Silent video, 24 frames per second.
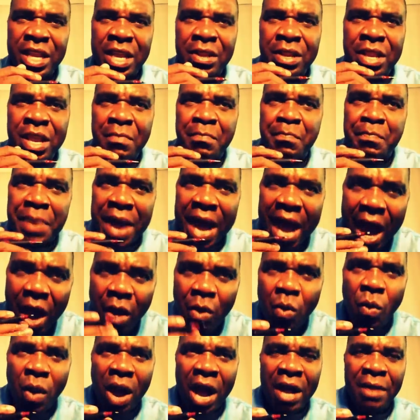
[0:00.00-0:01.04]
the, the
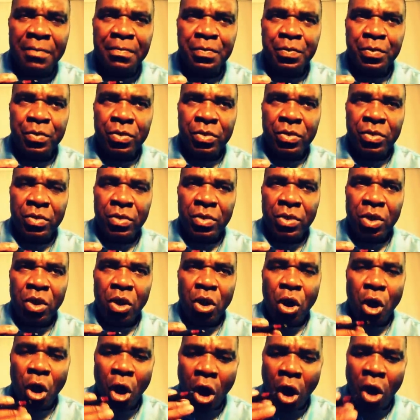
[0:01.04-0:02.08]
power
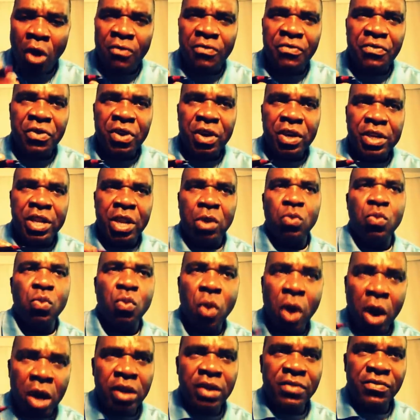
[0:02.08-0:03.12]
of the
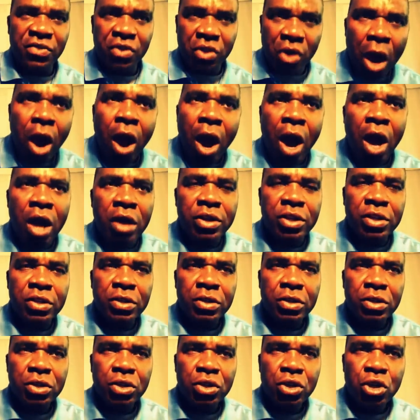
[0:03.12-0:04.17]
Word of God
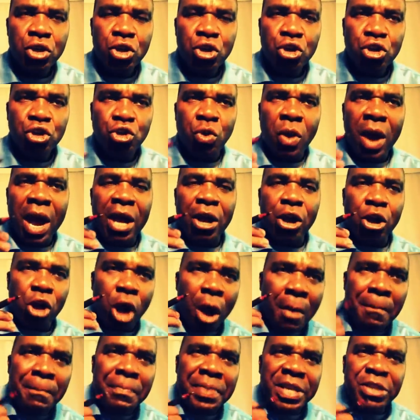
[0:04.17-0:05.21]
to
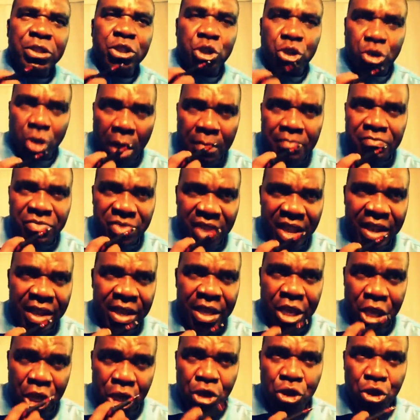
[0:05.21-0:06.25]
accomplish something
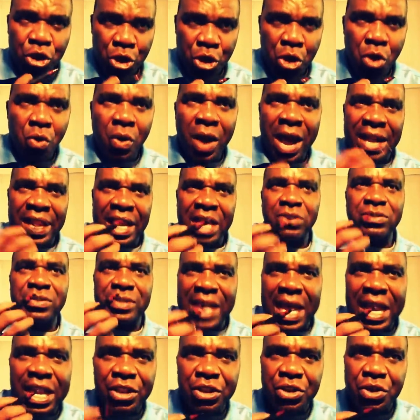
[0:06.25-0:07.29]
in you and
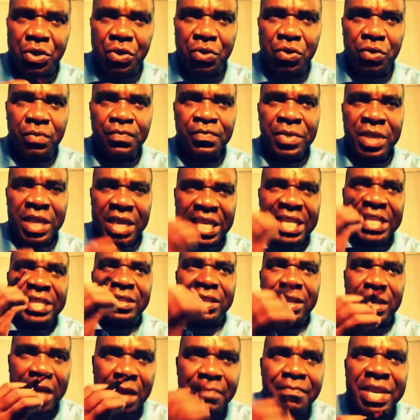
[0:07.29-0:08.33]
outside you
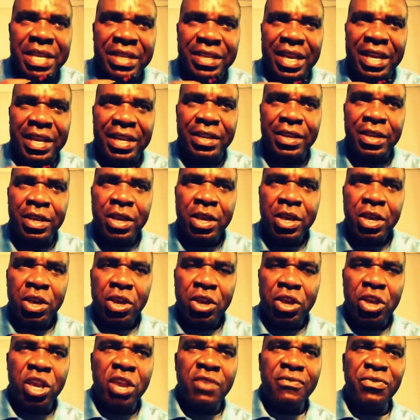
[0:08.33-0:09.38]
is limited
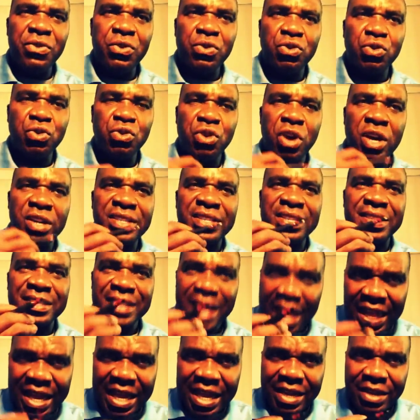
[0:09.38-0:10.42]
if you do not
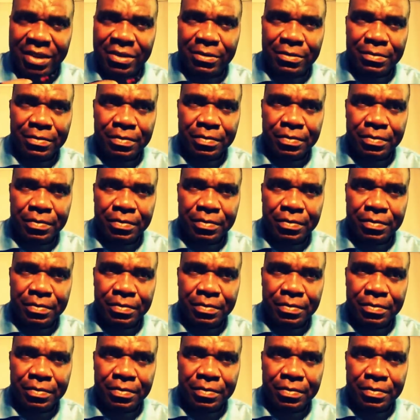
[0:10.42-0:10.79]
say it,